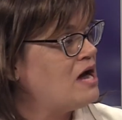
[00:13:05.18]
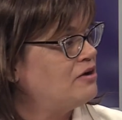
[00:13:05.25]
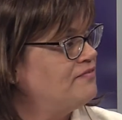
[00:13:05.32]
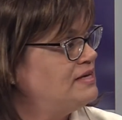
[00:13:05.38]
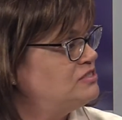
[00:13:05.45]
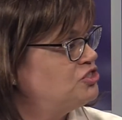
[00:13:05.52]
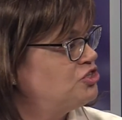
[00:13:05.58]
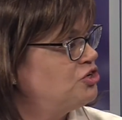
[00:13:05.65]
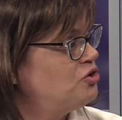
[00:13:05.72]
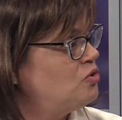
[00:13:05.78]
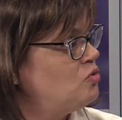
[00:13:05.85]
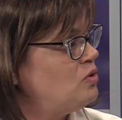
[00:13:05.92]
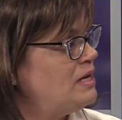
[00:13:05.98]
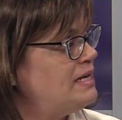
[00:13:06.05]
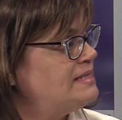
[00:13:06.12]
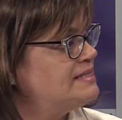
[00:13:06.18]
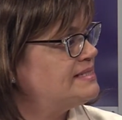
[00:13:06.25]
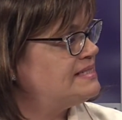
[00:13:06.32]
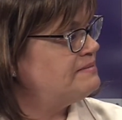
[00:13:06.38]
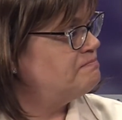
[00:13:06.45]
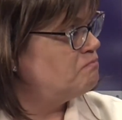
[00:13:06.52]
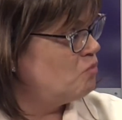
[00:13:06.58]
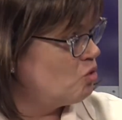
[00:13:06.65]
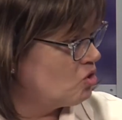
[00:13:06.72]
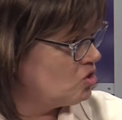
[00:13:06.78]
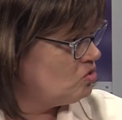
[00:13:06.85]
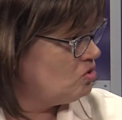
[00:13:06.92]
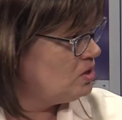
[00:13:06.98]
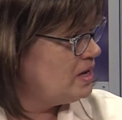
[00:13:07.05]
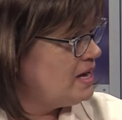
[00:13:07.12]
of control. It is
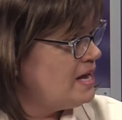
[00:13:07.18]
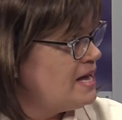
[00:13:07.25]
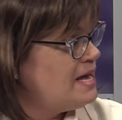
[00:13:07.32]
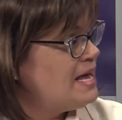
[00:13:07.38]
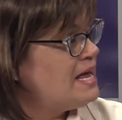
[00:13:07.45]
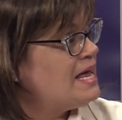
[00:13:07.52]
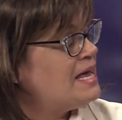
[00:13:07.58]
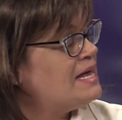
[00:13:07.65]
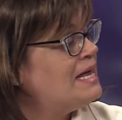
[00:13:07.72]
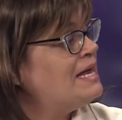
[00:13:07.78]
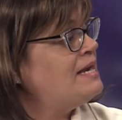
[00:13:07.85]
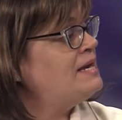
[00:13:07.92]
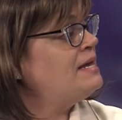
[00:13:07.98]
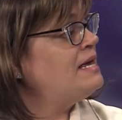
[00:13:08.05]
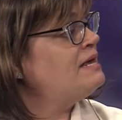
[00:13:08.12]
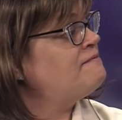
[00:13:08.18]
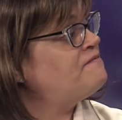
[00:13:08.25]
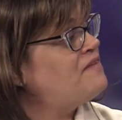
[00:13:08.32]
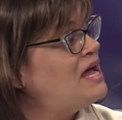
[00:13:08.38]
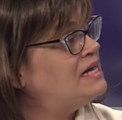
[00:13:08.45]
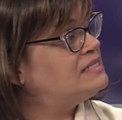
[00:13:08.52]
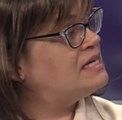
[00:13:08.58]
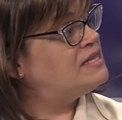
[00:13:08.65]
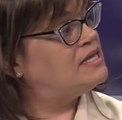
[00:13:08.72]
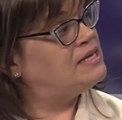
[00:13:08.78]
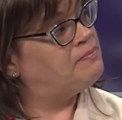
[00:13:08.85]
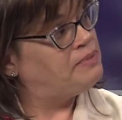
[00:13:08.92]
immoral. And in fact, I think